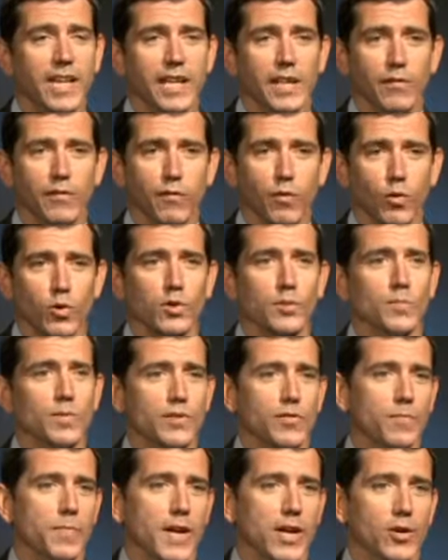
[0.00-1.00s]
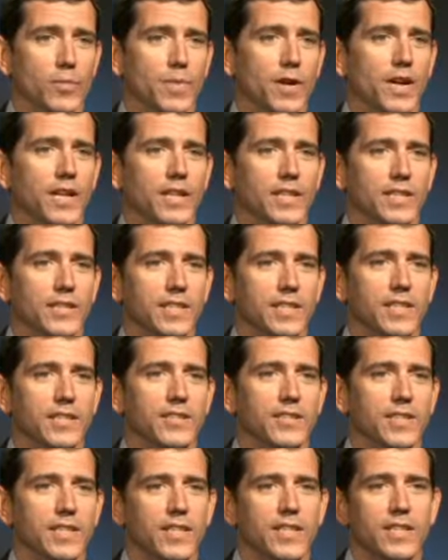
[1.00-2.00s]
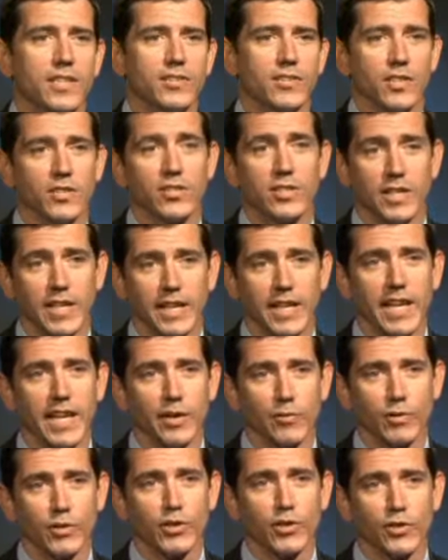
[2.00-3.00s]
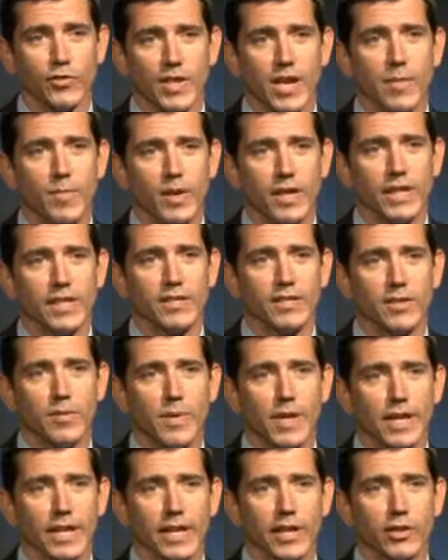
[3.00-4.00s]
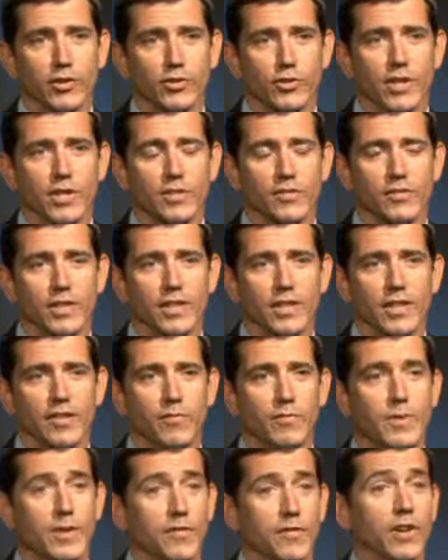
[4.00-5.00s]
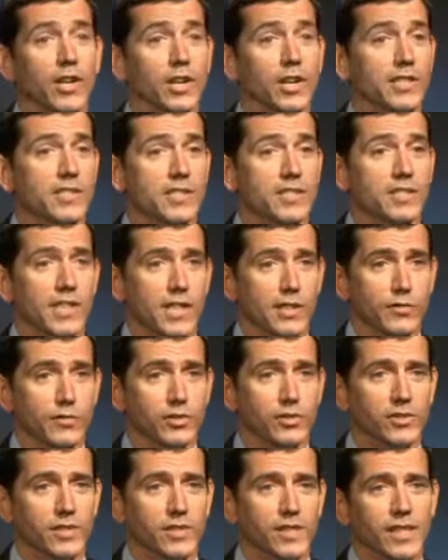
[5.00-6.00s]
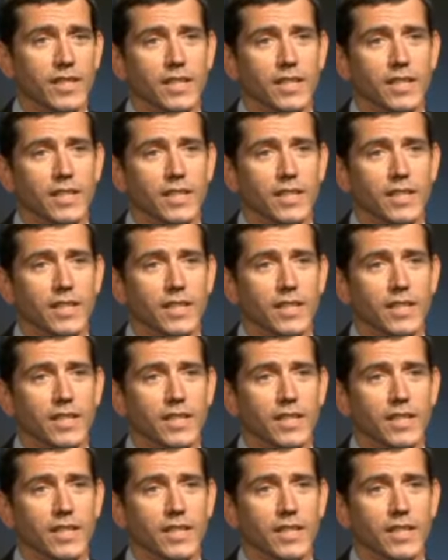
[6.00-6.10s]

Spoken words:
and enforcement of payer policies such that they can return that money to the Medicare Trust Fund. They've been very successful.